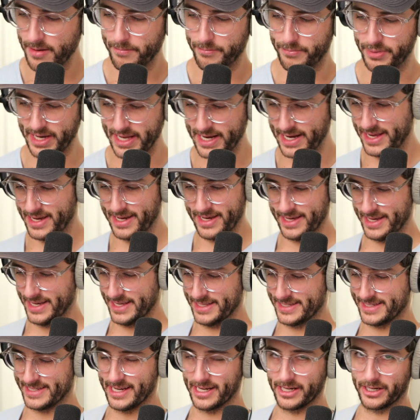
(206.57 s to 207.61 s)
But
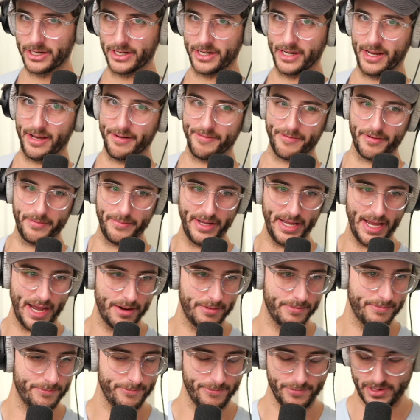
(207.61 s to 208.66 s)
it's not good enough for me. I
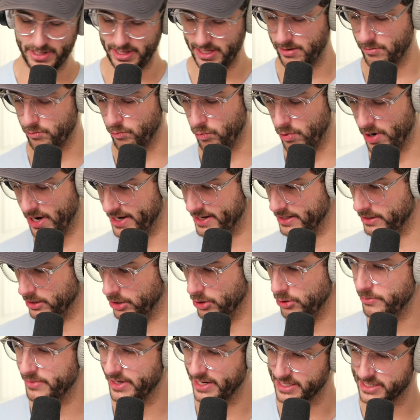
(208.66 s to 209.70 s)
really want
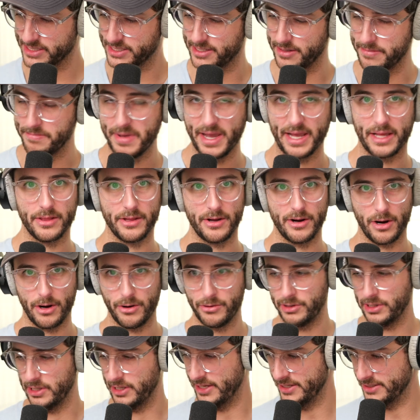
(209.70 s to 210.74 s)
LUMIX to make their
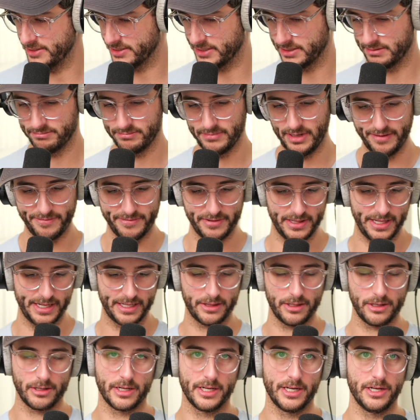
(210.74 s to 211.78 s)
own lens. I feel like
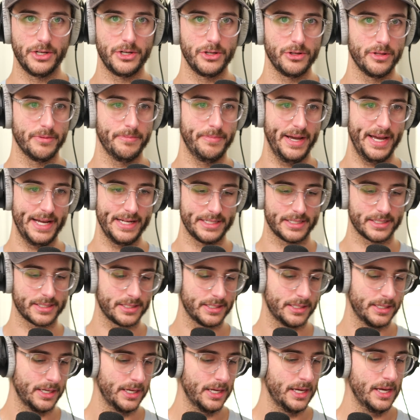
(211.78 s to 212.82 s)
they're going to do the best.
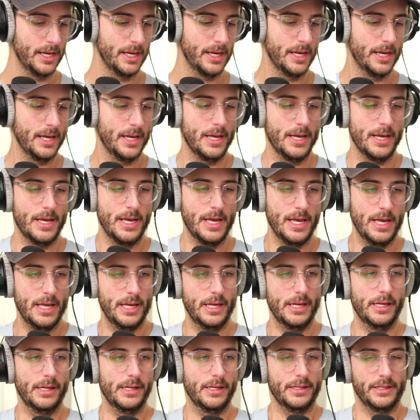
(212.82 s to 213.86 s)

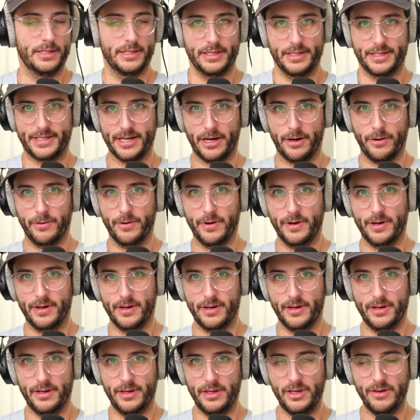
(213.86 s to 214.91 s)
So
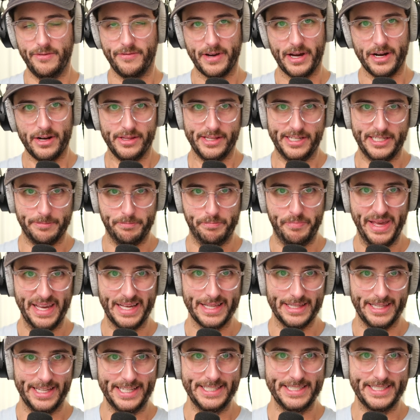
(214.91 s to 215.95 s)
you've got all these big
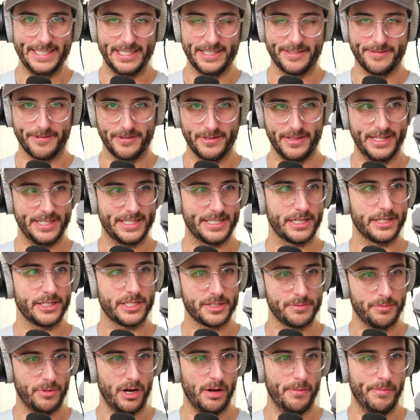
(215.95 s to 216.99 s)
lenses for this
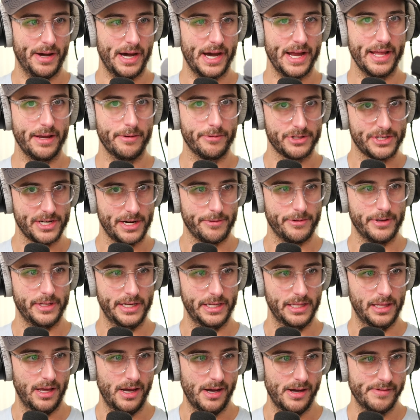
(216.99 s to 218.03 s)
small body, which I really
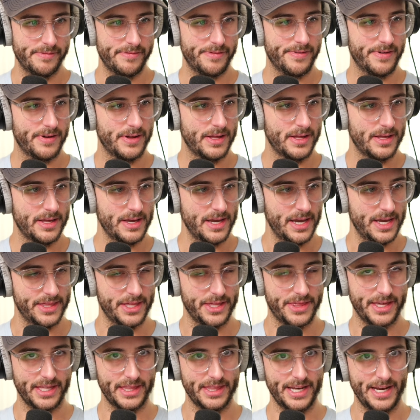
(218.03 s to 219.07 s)
love. And the
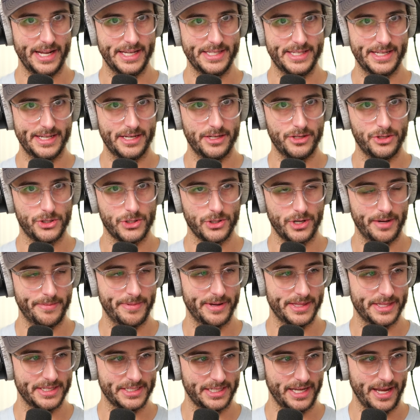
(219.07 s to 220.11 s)
thing that I did enjoy
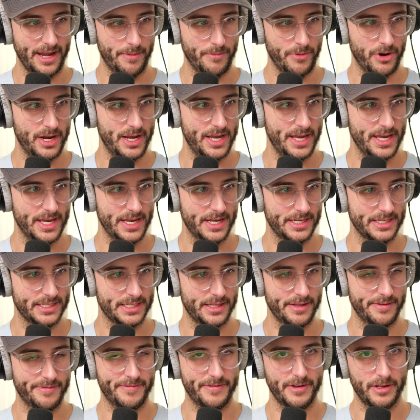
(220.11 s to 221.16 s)
about this camera is
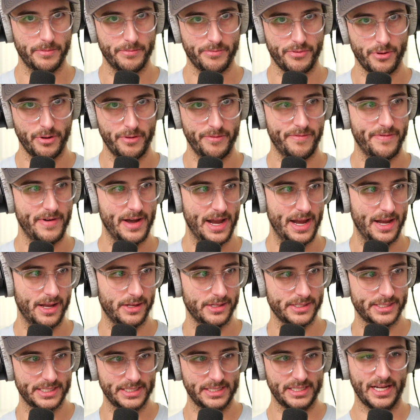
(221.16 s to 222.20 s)
the film
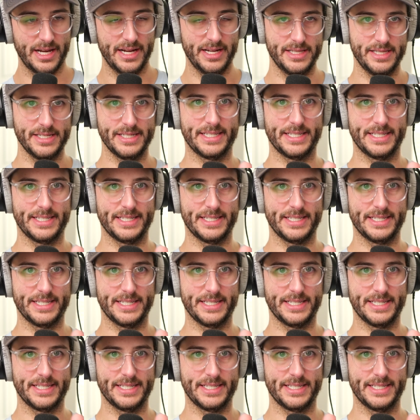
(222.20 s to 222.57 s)
profiles and kind of the